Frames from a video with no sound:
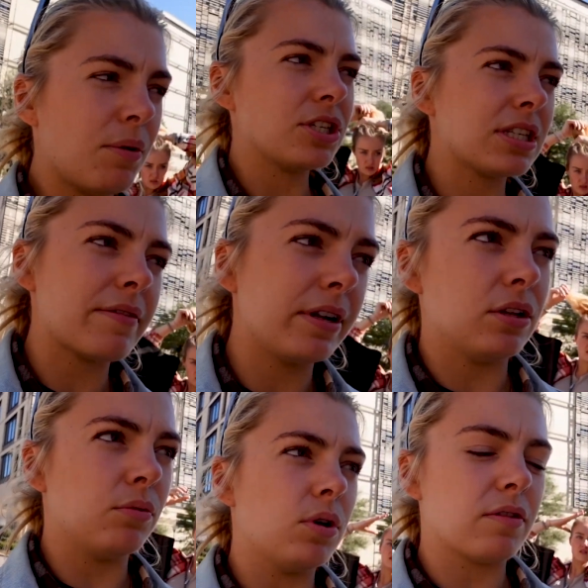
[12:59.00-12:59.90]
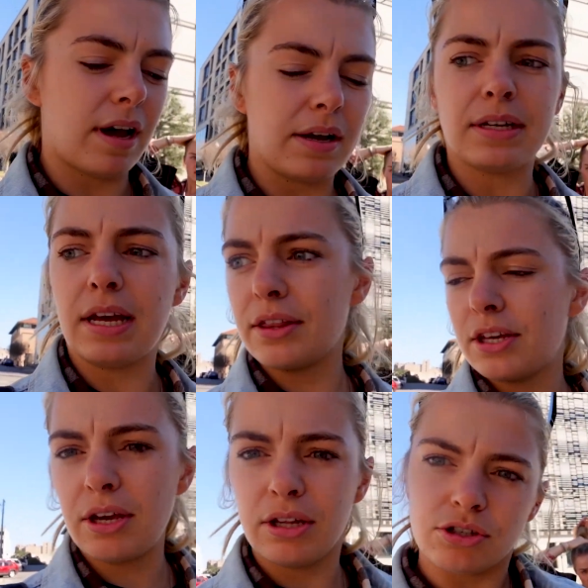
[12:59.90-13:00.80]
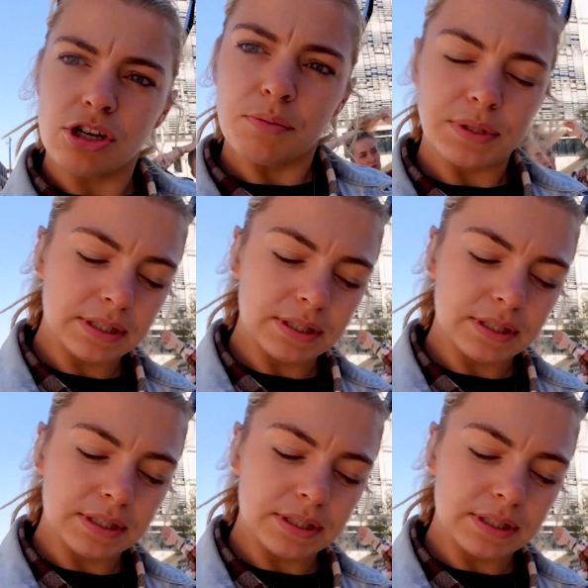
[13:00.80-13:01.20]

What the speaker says: we're just having a little walk around like the cute little shops,